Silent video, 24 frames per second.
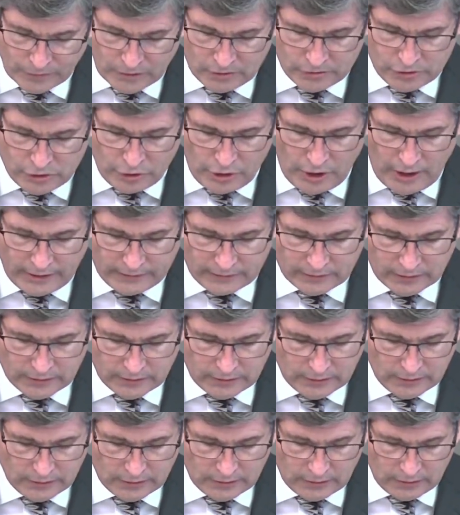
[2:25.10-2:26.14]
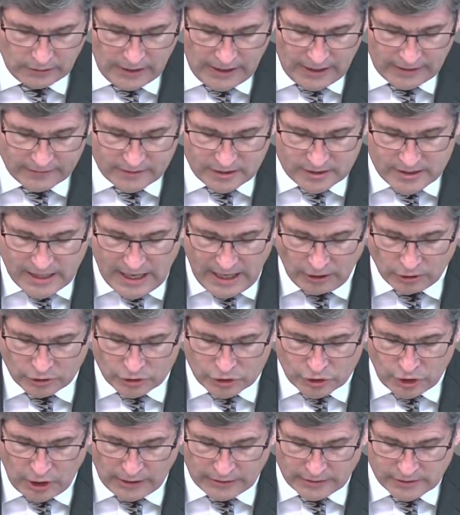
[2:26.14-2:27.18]
Do not let the
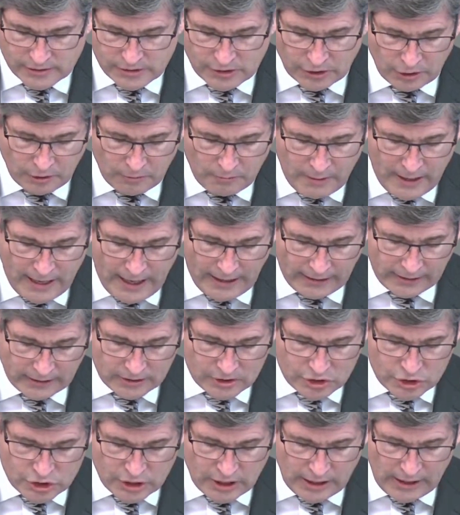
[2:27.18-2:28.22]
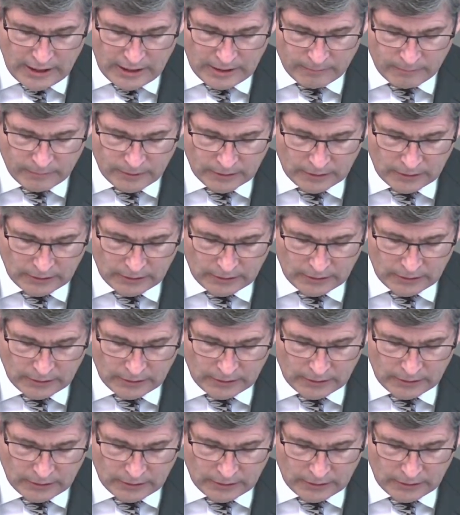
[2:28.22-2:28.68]
downtrodden turn back in shame.